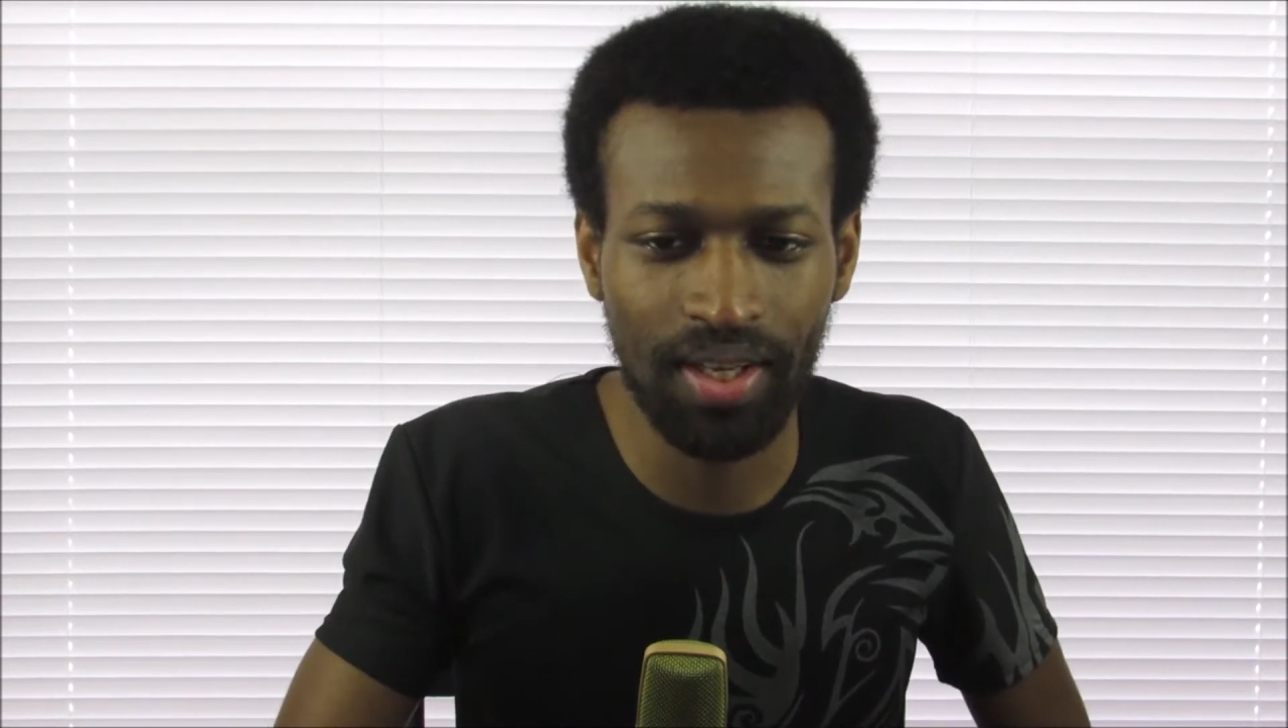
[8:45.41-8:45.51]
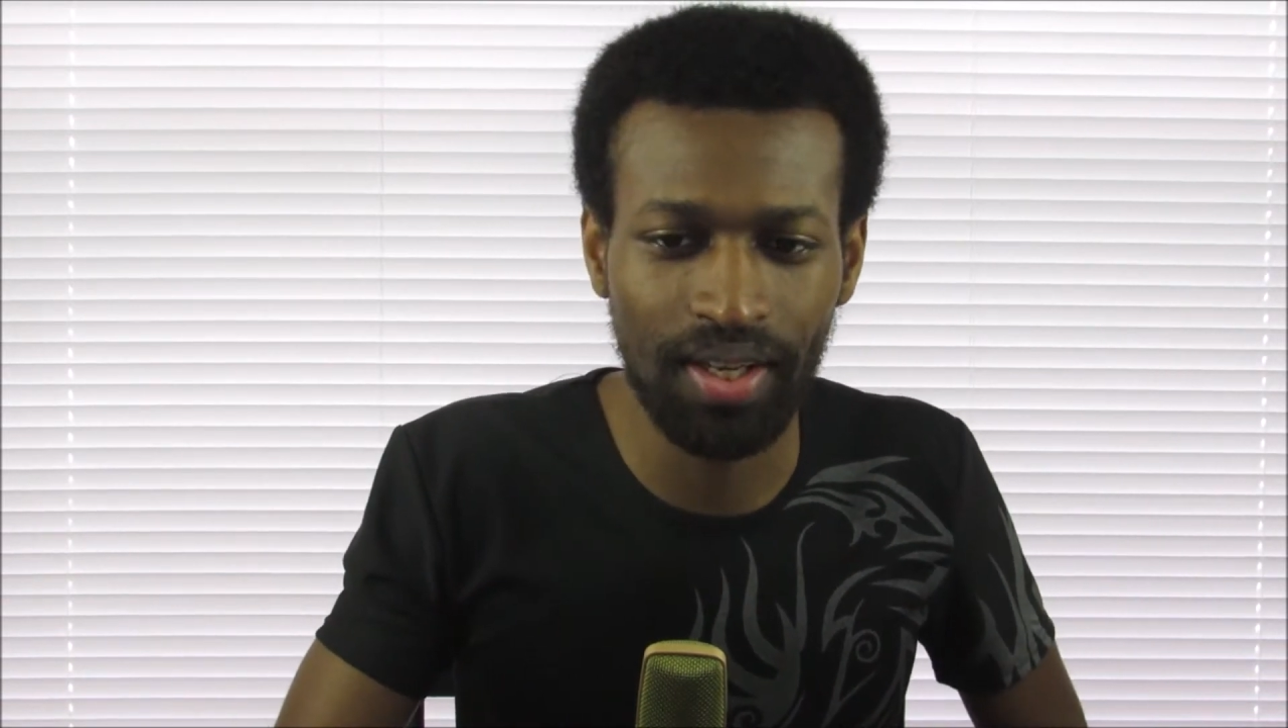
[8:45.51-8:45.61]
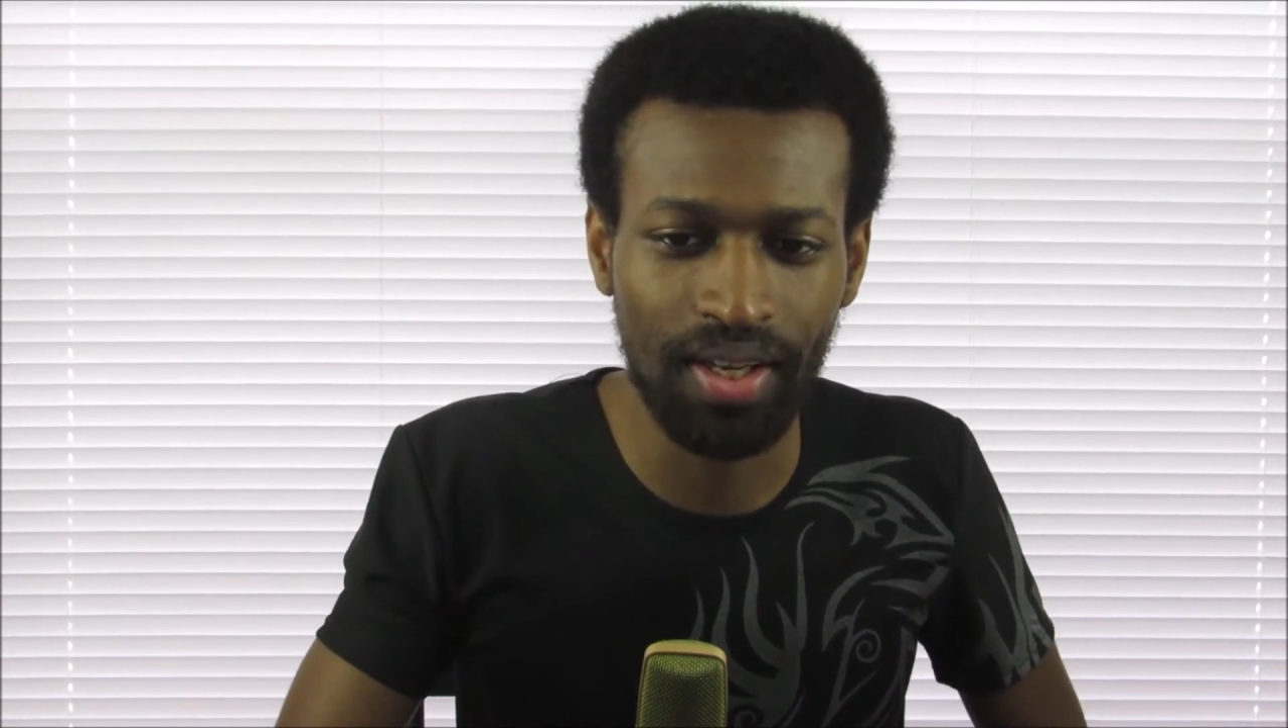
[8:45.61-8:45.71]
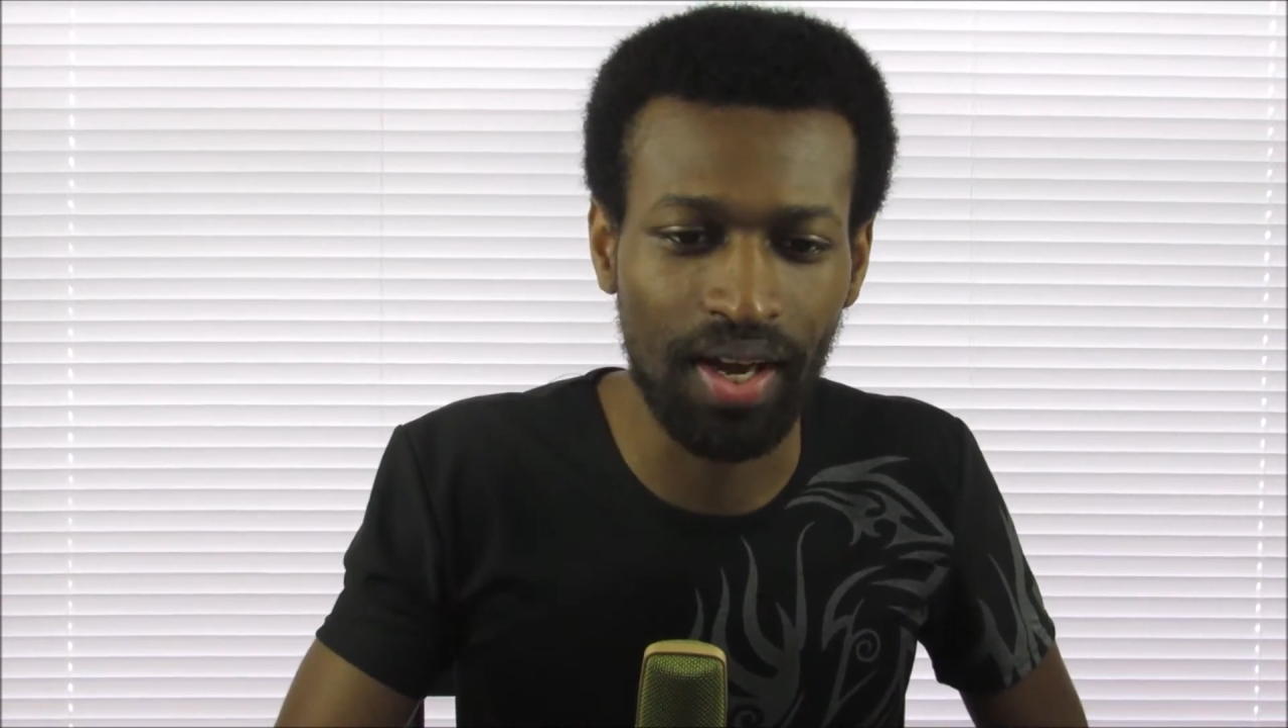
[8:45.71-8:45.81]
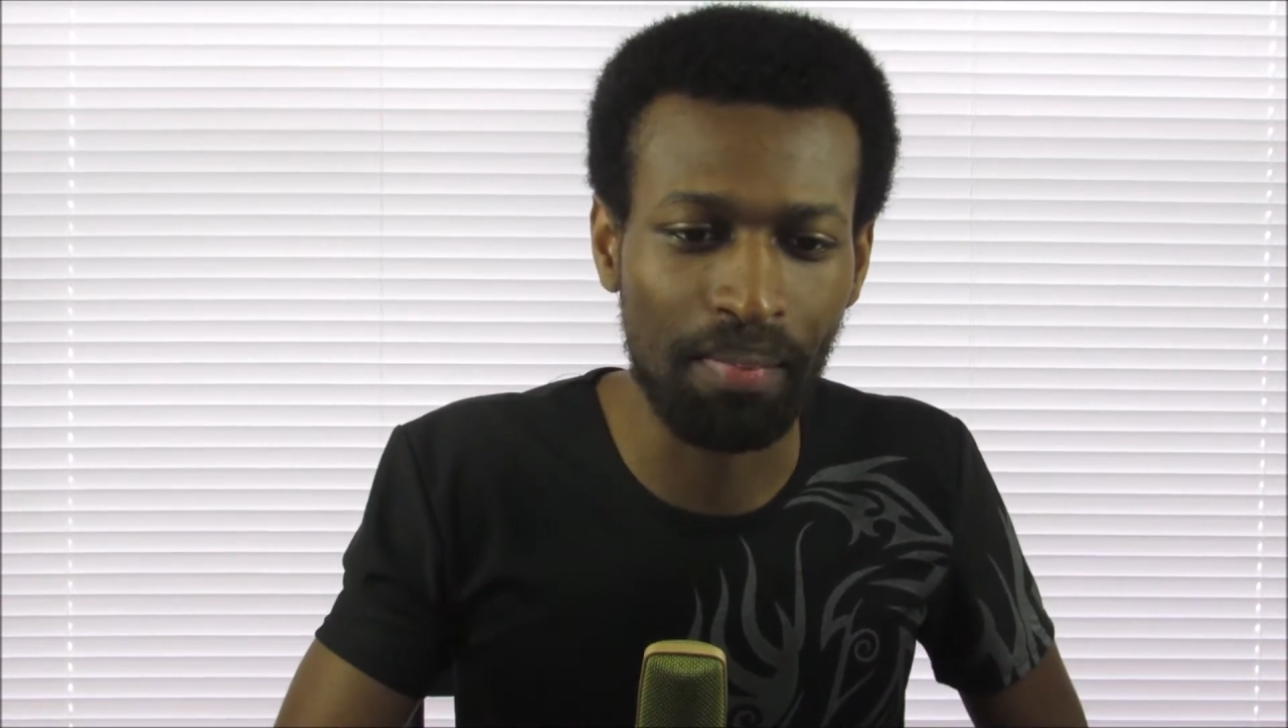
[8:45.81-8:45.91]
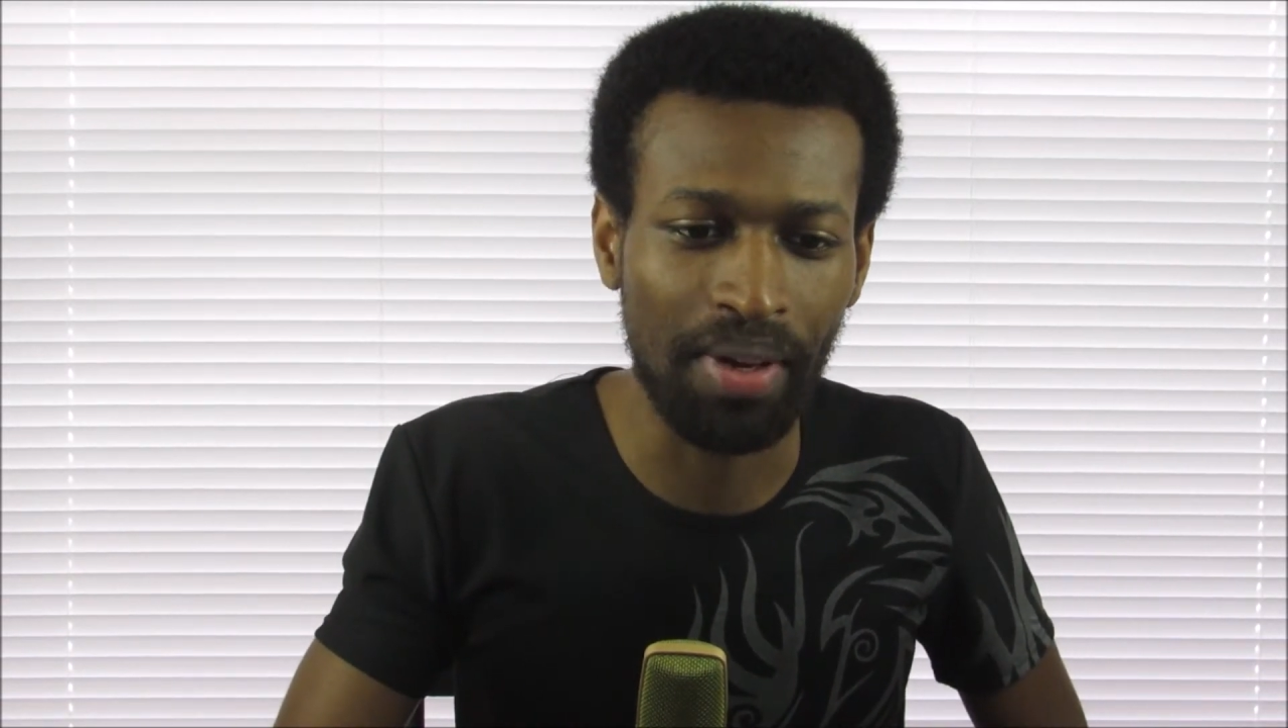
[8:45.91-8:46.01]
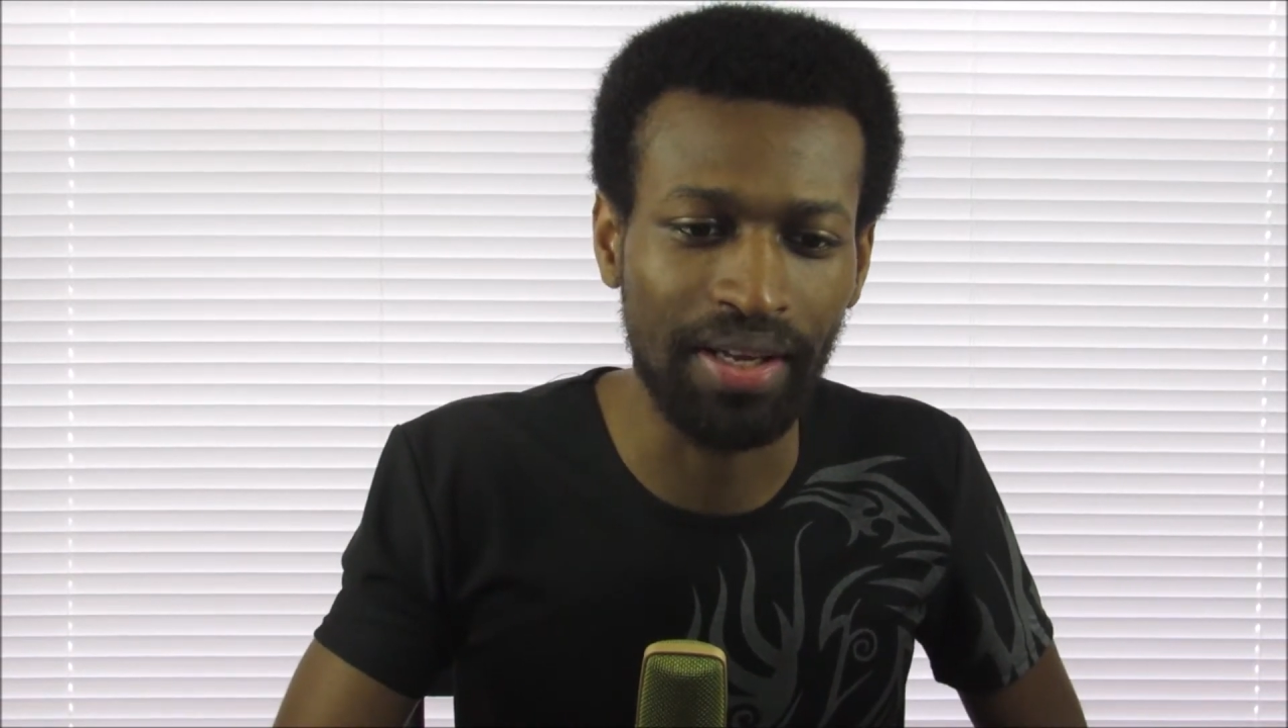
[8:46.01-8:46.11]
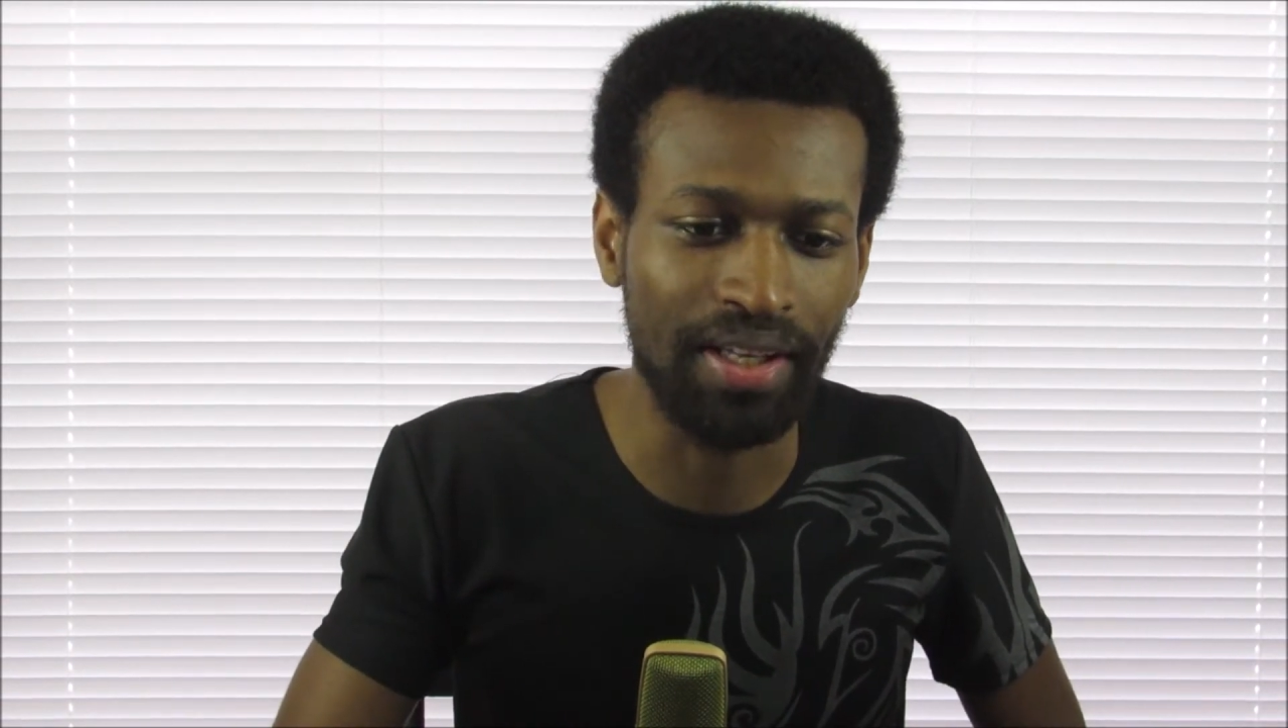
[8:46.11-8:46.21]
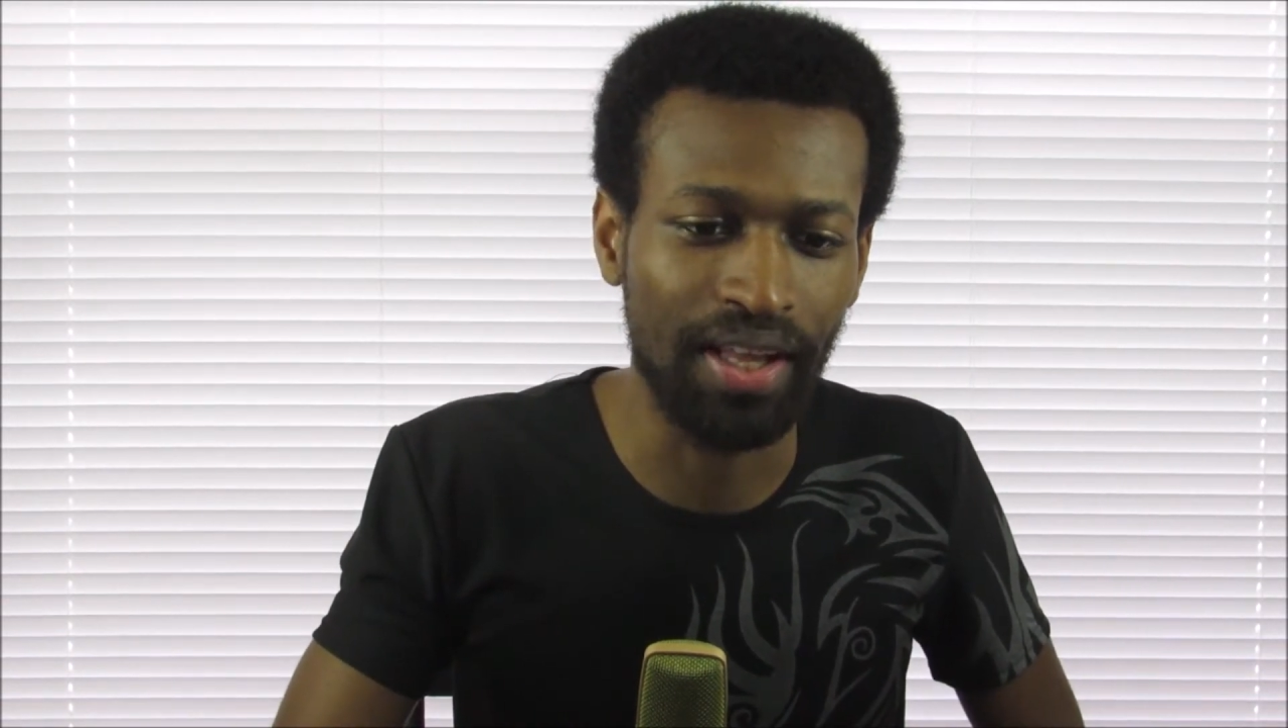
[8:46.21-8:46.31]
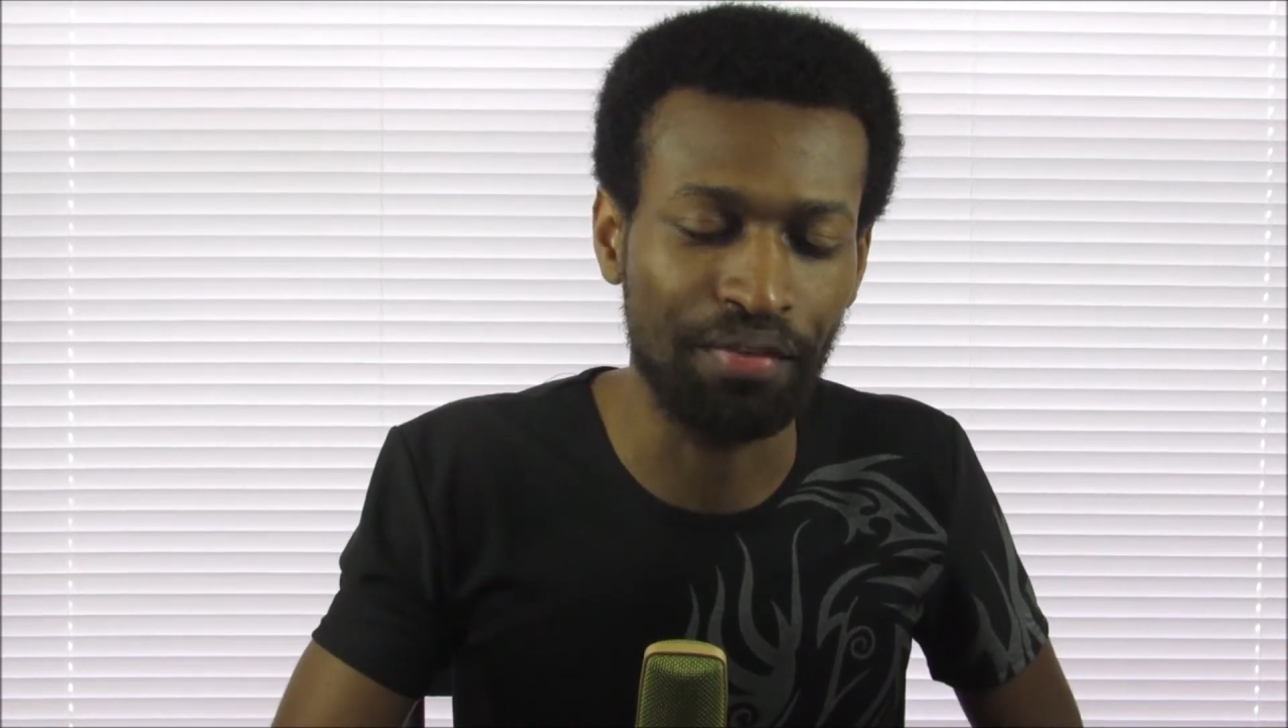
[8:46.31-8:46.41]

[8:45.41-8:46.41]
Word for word: He, I may